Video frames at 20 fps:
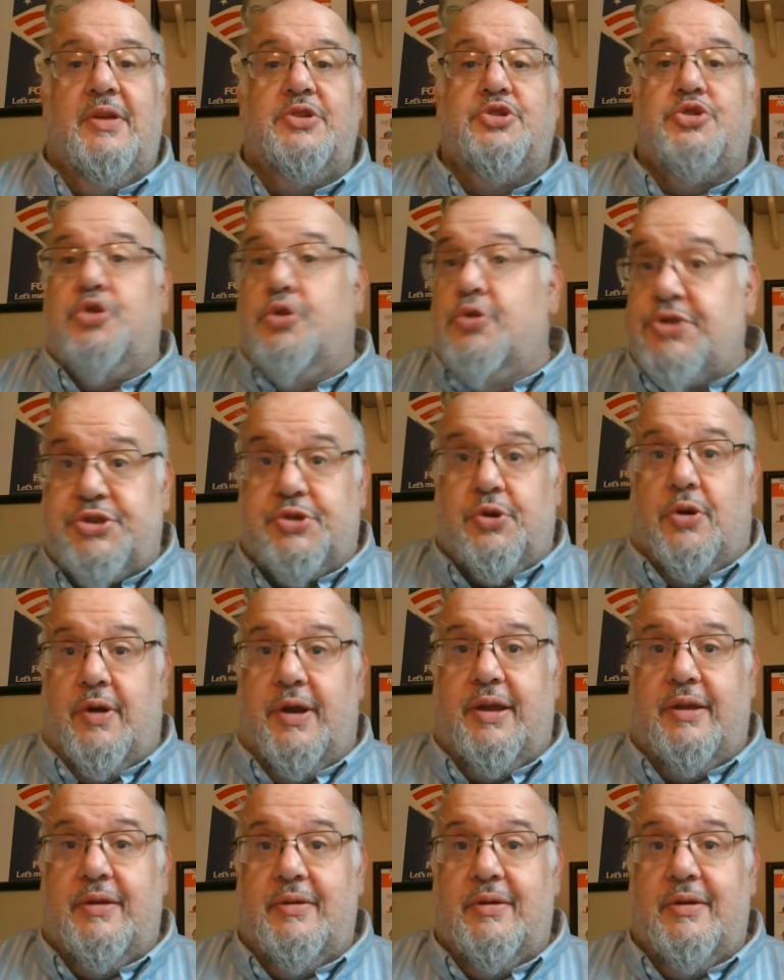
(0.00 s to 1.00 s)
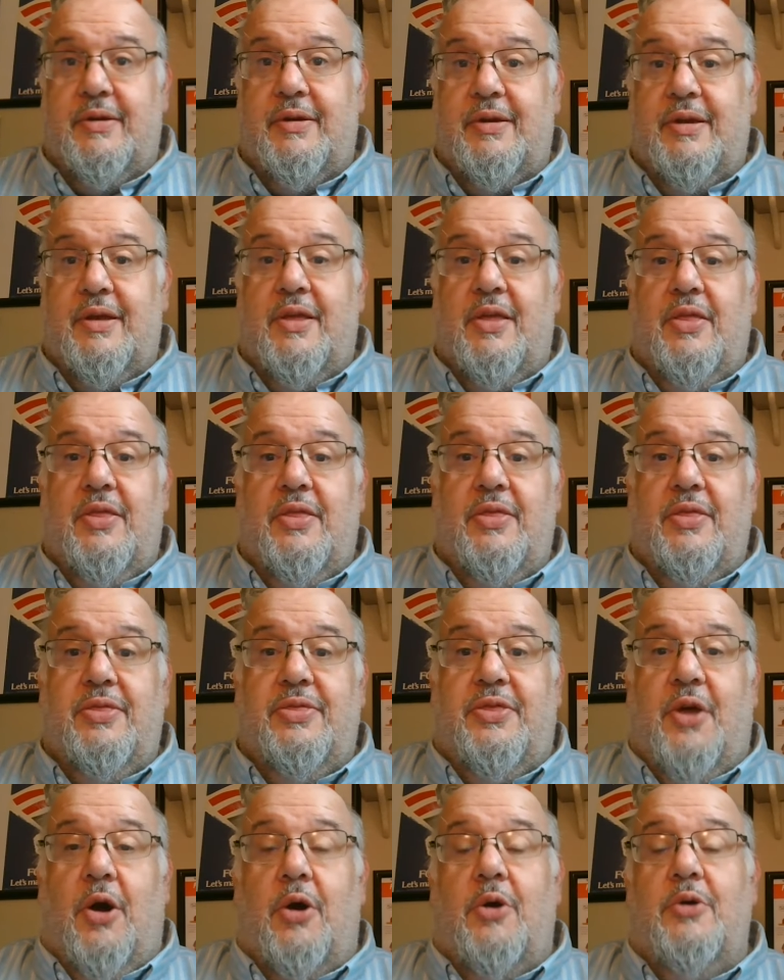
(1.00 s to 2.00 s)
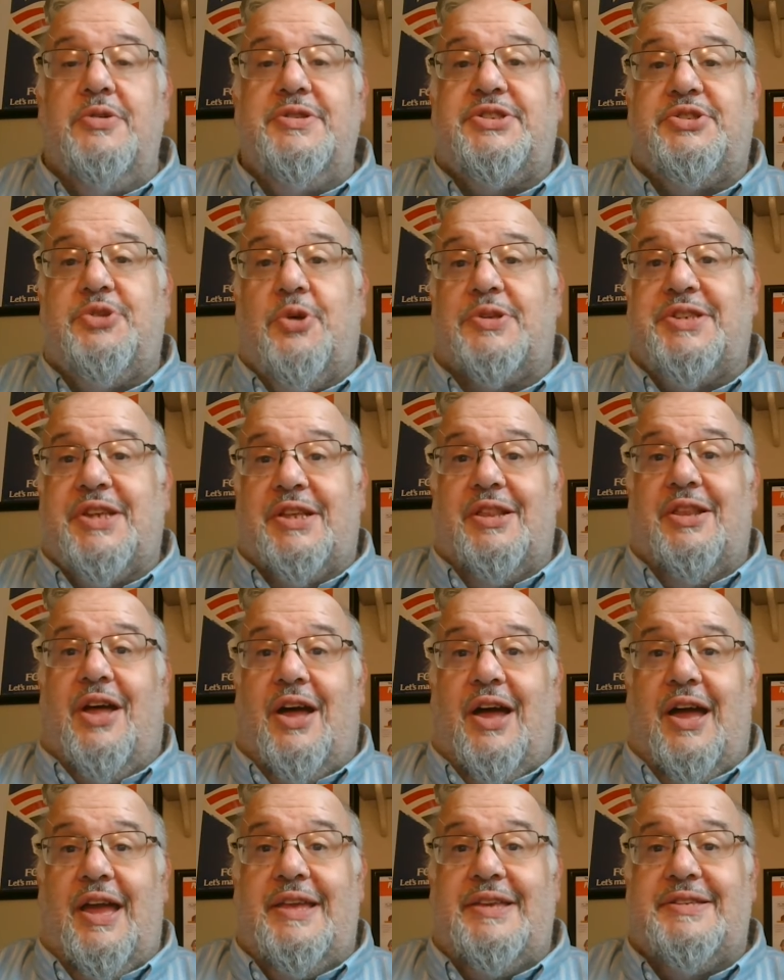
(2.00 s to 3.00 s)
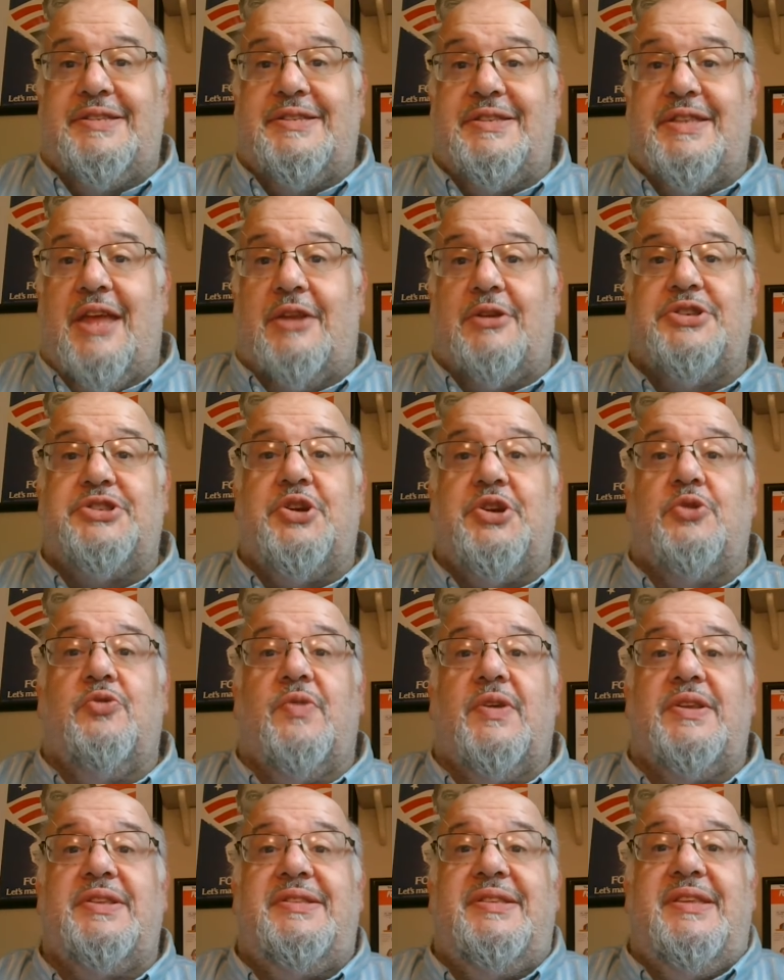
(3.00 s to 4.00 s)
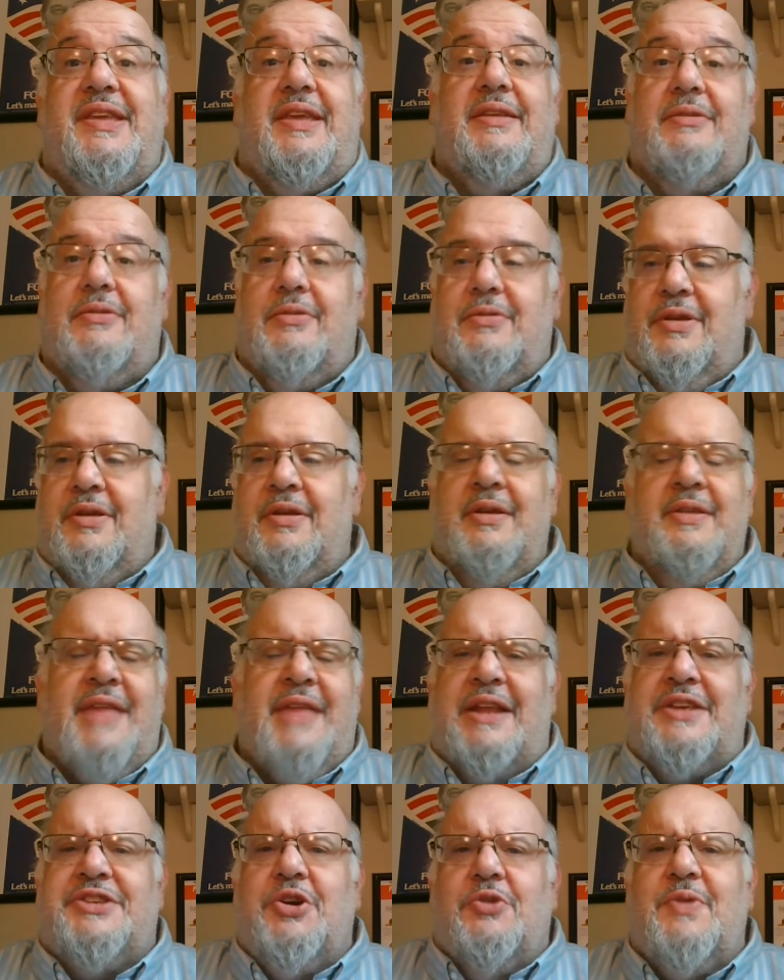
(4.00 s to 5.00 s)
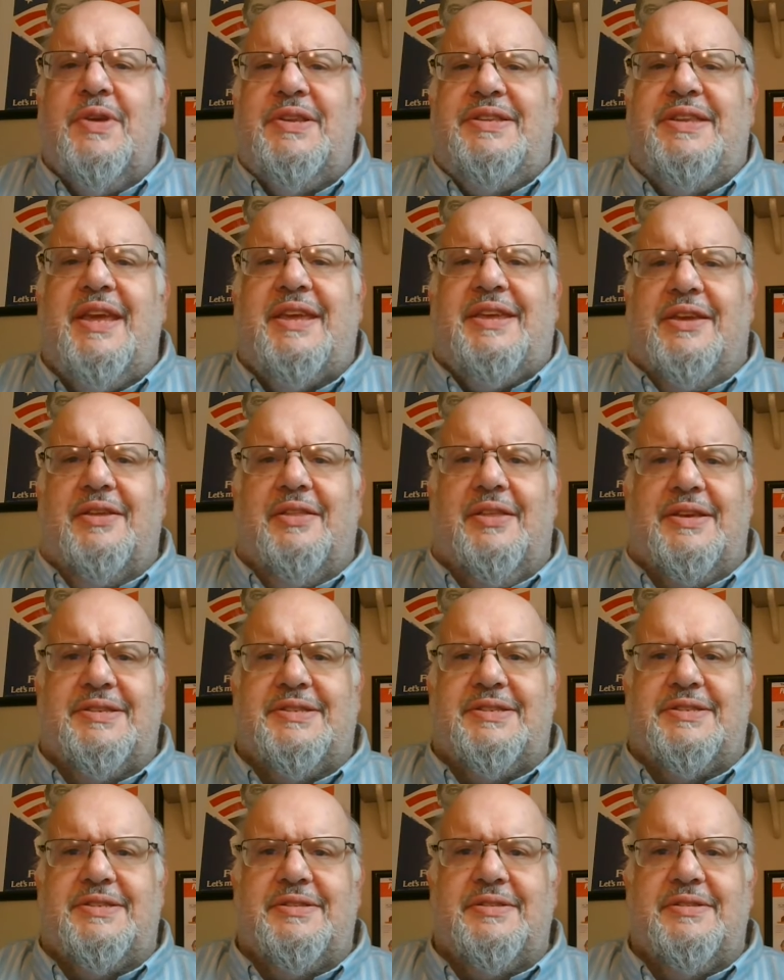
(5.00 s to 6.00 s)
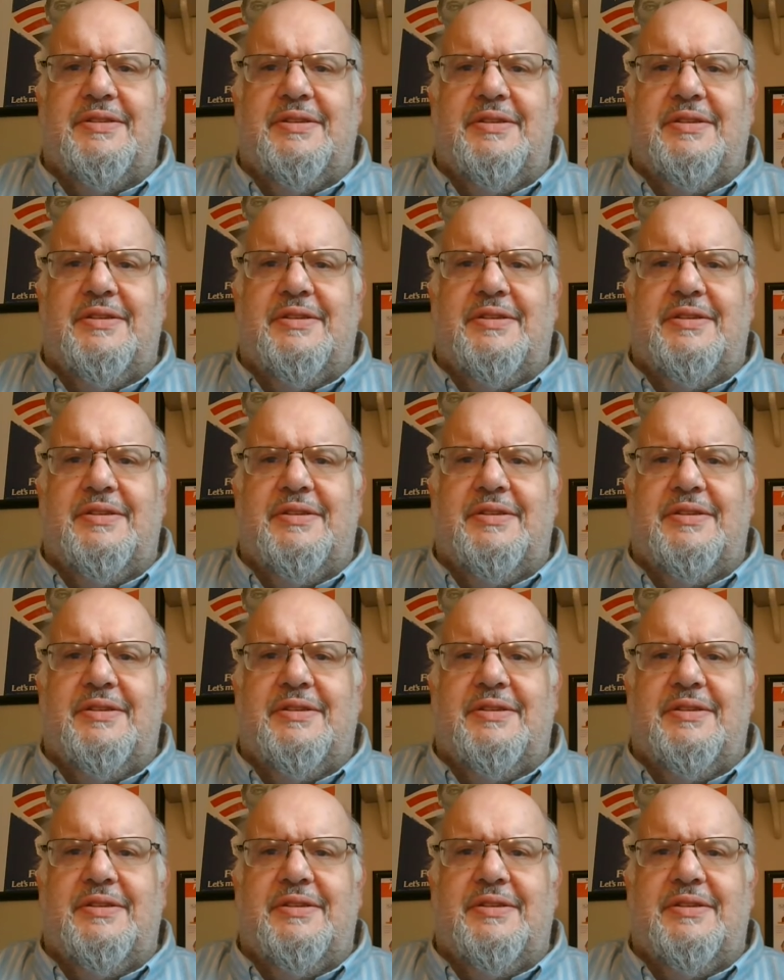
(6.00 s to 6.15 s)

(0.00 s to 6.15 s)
True story. Those sorts of lies that are so ridi- that are so ridiculous